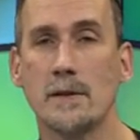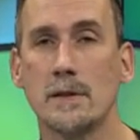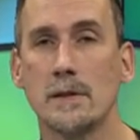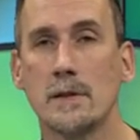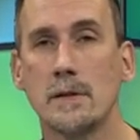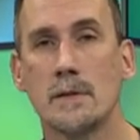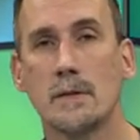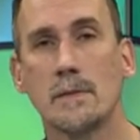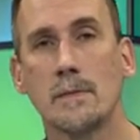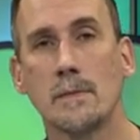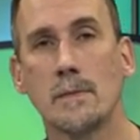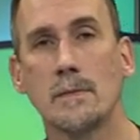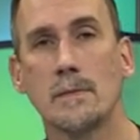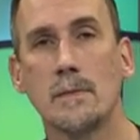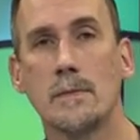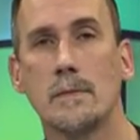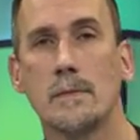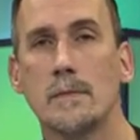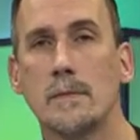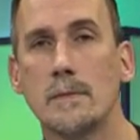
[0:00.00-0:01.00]
You, you
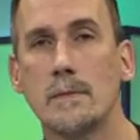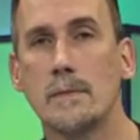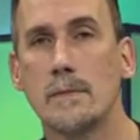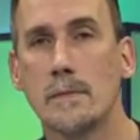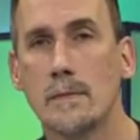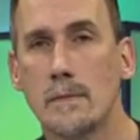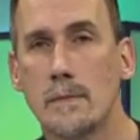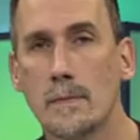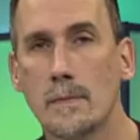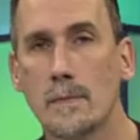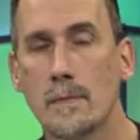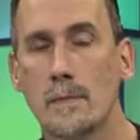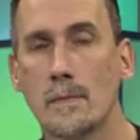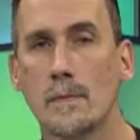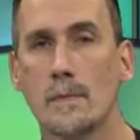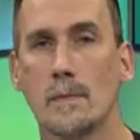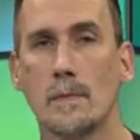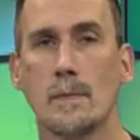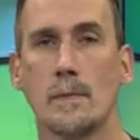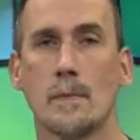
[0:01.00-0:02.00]
have a philosophy of
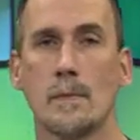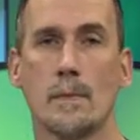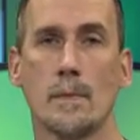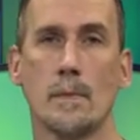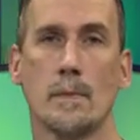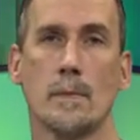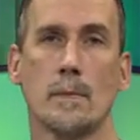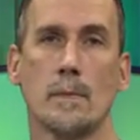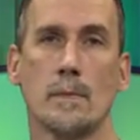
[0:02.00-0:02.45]
observation.